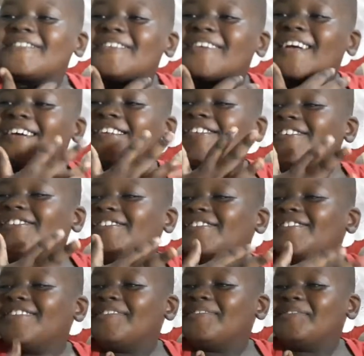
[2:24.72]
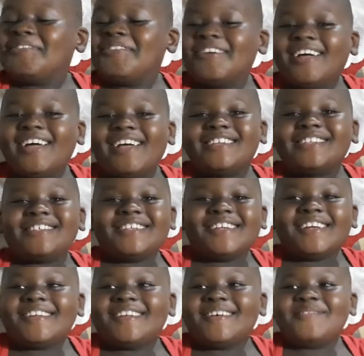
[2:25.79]
I don't know if you guys
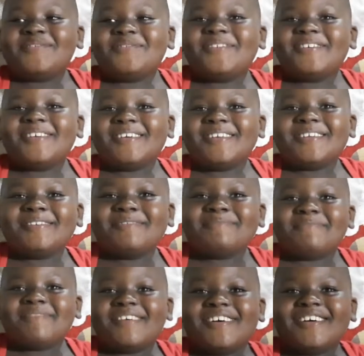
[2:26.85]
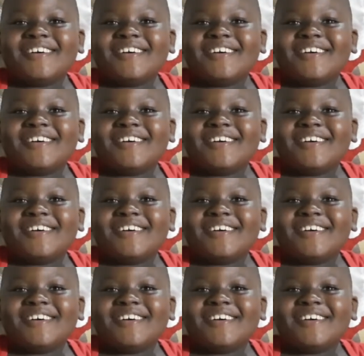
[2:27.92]
can afford it, but